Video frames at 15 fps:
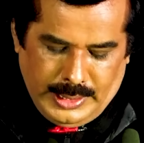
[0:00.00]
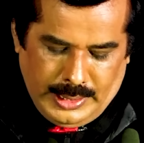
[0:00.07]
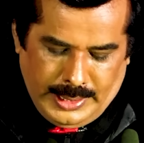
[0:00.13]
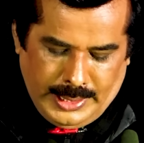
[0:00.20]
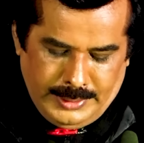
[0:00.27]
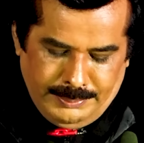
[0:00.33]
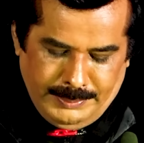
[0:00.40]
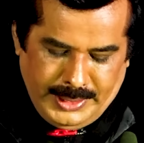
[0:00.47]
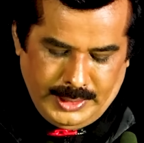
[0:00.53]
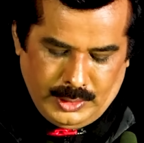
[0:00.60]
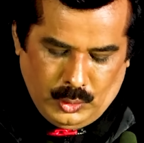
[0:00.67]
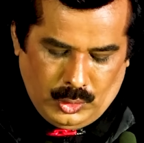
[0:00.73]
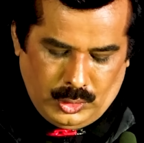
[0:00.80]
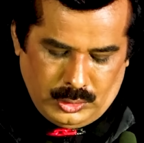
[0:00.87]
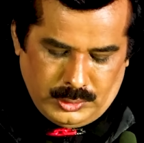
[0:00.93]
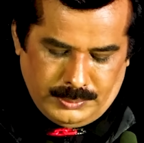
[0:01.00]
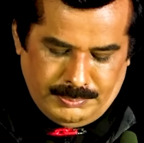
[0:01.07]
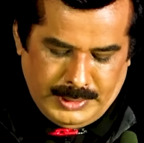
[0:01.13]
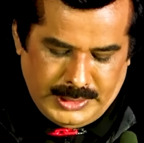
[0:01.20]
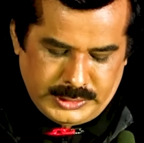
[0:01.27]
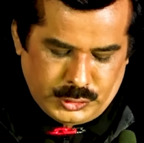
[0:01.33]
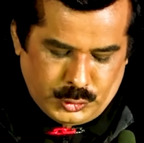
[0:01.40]
and may God
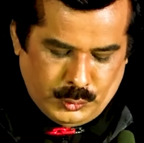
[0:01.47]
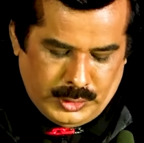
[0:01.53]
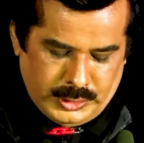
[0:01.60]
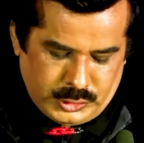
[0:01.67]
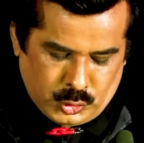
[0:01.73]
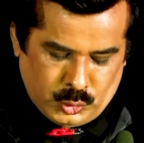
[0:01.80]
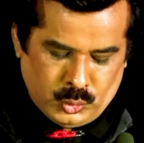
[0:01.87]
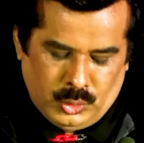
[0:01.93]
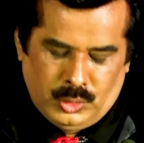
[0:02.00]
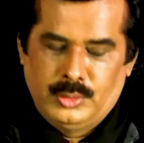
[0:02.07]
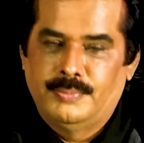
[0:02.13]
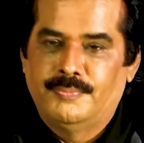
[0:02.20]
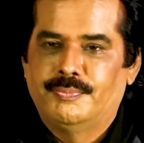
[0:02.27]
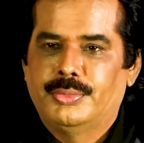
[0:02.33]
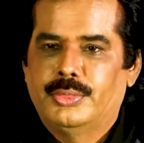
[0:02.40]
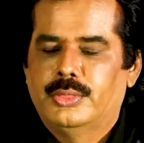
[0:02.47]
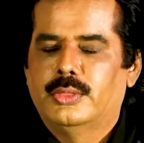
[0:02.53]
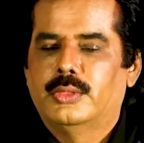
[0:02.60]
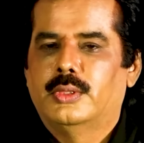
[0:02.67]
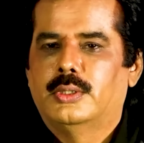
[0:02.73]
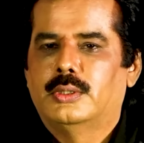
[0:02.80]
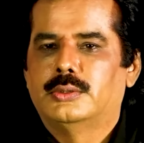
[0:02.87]
bless Stewart School.
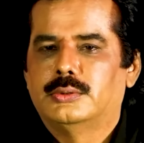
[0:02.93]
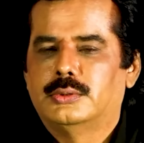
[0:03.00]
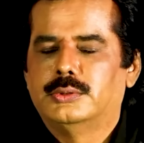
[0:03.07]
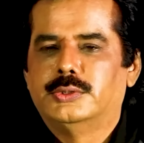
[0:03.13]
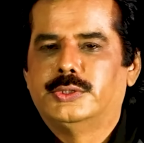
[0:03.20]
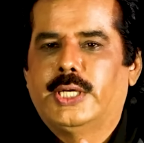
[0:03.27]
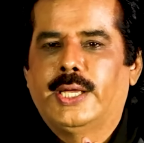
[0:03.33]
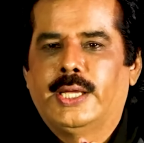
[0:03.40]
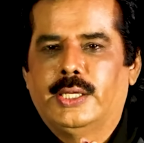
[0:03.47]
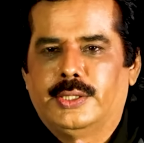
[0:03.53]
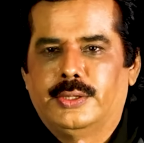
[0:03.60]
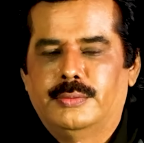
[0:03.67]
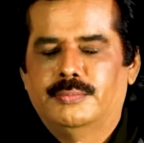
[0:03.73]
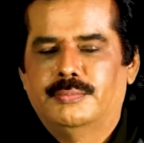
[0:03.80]
Jai Hind.